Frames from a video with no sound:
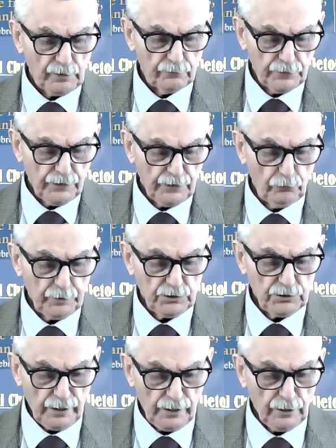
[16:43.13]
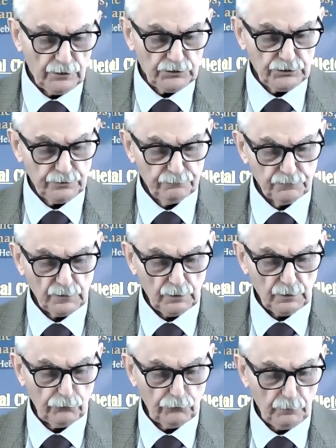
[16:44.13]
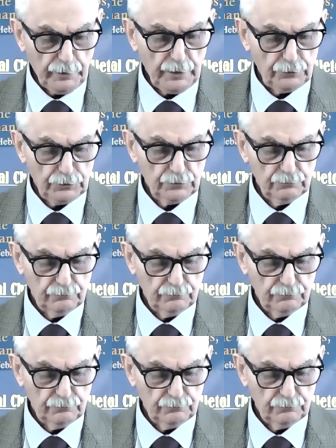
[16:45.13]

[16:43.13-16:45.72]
Therefore be zealous and repent.